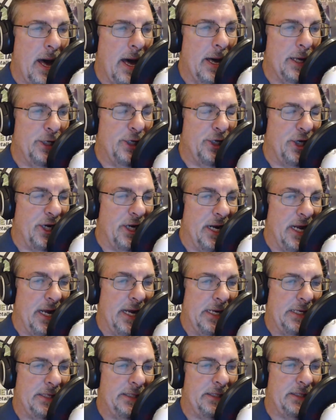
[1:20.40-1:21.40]

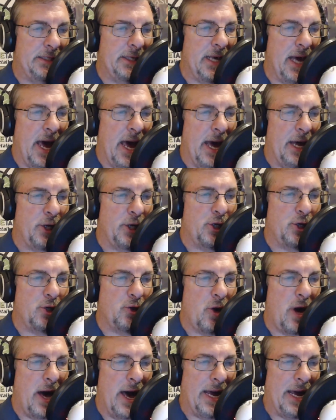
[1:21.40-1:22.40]
Janice, and
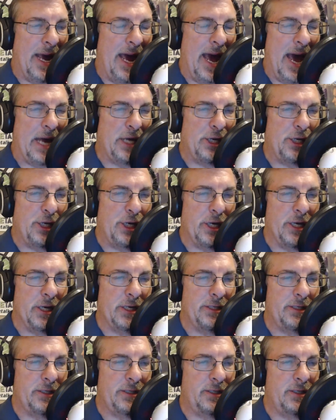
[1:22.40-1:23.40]
Try
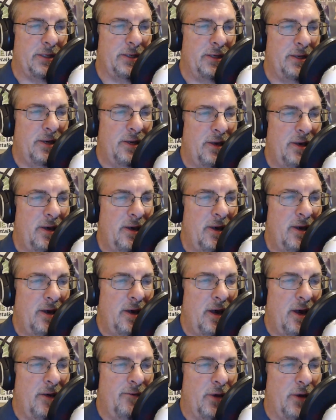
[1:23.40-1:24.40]
Cassius.
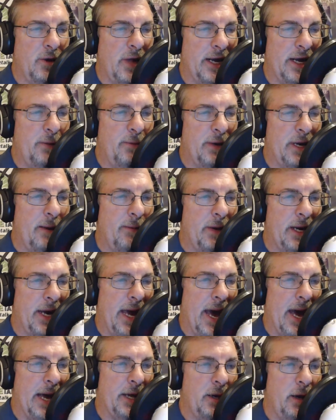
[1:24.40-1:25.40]
If you'd like to become a
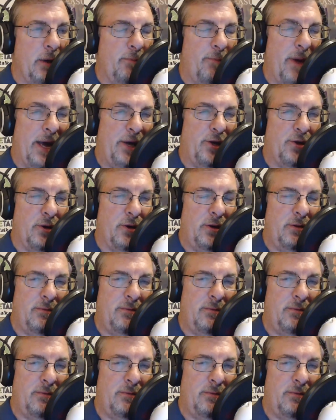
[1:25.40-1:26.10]
patron,